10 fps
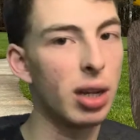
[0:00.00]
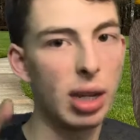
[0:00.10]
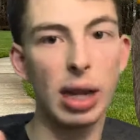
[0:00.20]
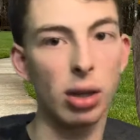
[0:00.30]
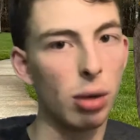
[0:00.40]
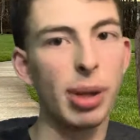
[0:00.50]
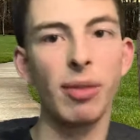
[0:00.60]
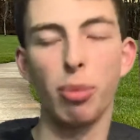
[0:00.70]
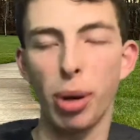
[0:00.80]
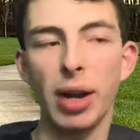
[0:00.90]
take a little bit of
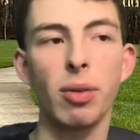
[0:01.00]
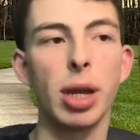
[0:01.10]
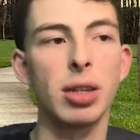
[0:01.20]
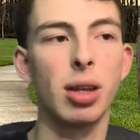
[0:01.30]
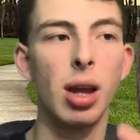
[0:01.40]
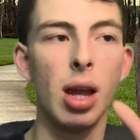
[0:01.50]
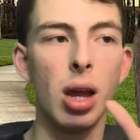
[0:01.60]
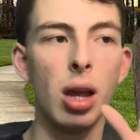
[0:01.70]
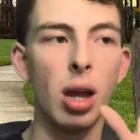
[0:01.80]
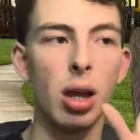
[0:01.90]
a break from this.
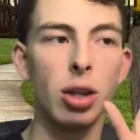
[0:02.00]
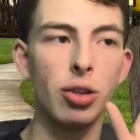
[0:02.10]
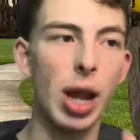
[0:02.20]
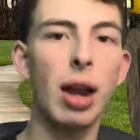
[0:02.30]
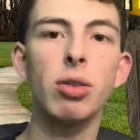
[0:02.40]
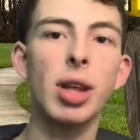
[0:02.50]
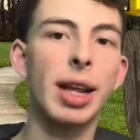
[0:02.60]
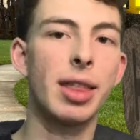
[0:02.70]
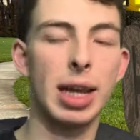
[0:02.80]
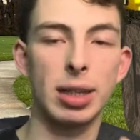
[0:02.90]
Channels like
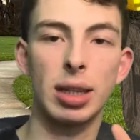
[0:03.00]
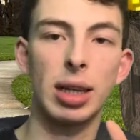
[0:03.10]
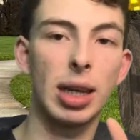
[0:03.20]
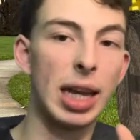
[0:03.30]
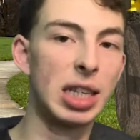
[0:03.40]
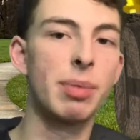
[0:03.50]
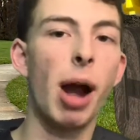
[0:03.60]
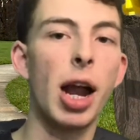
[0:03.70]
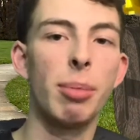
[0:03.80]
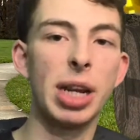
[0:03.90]
this
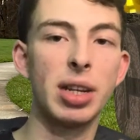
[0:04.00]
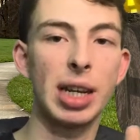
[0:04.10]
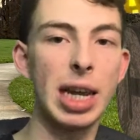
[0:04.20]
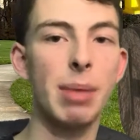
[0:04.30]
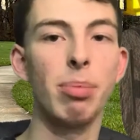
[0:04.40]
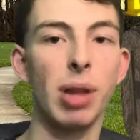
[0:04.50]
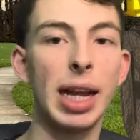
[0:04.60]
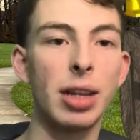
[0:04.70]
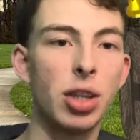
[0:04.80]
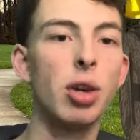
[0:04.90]
inspire me to keep
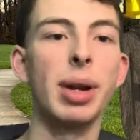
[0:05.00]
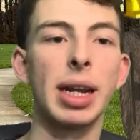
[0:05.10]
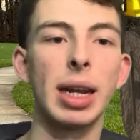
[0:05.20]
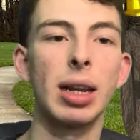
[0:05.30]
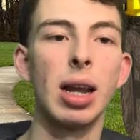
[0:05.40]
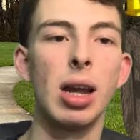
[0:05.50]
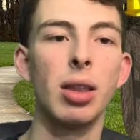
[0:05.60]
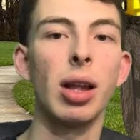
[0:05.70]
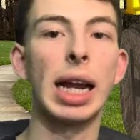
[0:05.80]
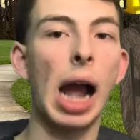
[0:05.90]
doing it.
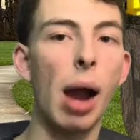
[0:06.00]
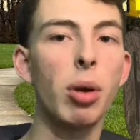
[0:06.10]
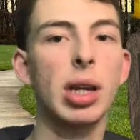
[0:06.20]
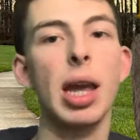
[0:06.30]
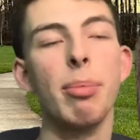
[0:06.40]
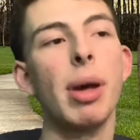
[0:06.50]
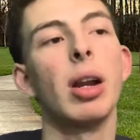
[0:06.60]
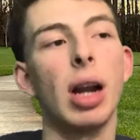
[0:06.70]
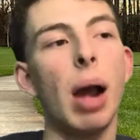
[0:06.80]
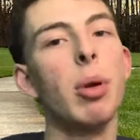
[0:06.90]
Like, I want to get better,
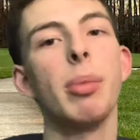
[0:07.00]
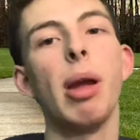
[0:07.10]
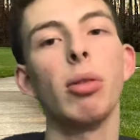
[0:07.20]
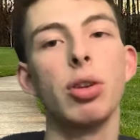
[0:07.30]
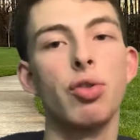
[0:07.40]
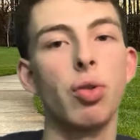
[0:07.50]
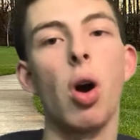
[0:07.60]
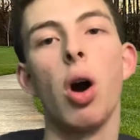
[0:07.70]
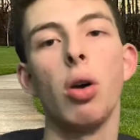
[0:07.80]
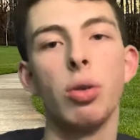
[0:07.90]
and I want to be able to
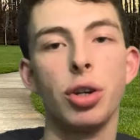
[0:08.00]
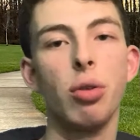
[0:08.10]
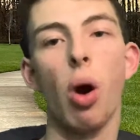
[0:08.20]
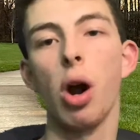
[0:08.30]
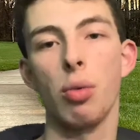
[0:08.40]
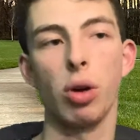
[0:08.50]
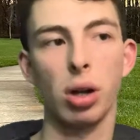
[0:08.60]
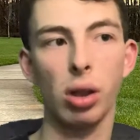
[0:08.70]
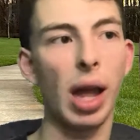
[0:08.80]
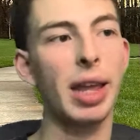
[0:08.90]
draw or do artwork
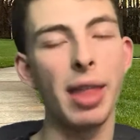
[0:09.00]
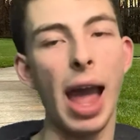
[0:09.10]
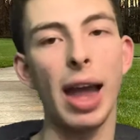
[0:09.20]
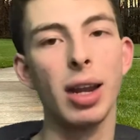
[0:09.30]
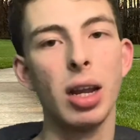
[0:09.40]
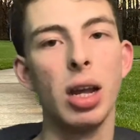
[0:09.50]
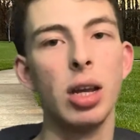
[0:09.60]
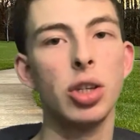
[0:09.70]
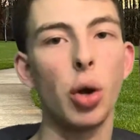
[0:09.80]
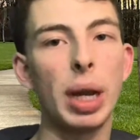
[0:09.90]
like that.
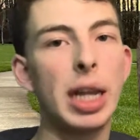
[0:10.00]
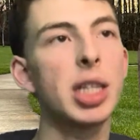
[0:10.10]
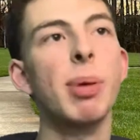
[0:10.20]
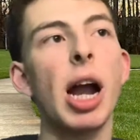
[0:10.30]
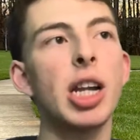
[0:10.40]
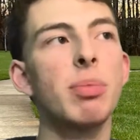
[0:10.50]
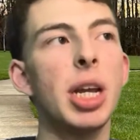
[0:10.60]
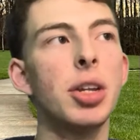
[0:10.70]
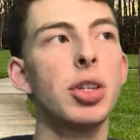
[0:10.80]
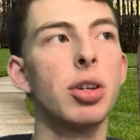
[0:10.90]
So it inspires
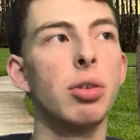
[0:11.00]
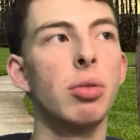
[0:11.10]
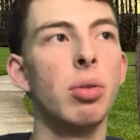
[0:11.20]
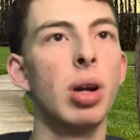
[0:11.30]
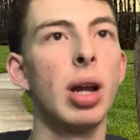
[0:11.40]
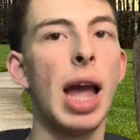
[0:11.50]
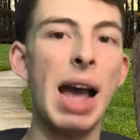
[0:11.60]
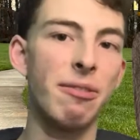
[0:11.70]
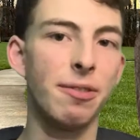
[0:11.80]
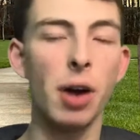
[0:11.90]
me to
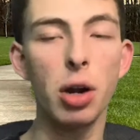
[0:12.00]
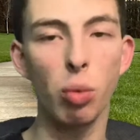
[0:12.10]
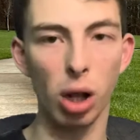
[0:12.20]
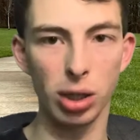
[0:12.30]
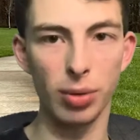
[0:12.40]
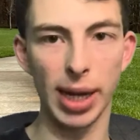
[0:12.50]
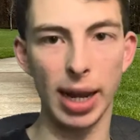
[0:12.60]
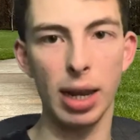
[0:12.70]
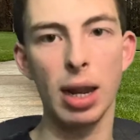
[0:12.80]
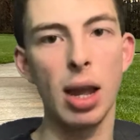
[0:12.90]
have fun while doing
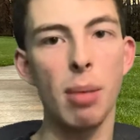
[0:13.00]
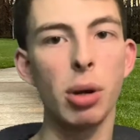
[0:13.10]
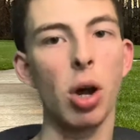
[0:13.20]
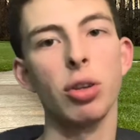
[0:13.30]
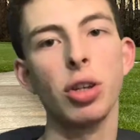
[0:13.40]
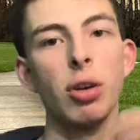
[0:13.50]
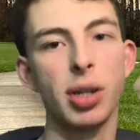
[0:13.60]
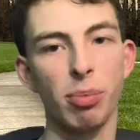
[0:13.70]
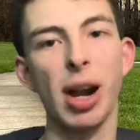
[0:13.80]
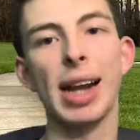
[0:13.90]
it, but also to
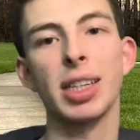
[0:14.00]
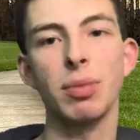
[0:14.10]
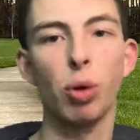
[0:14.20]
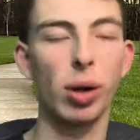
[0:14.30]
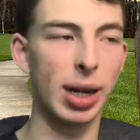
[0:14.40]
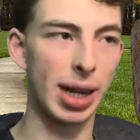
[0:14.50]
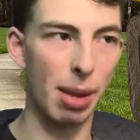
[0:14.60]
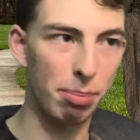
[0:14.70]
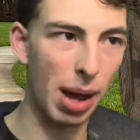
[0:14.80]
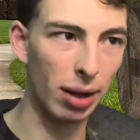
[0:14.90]
practice more and
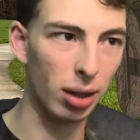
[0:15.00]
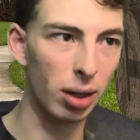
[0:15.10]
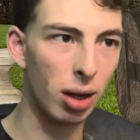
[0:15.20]
get better.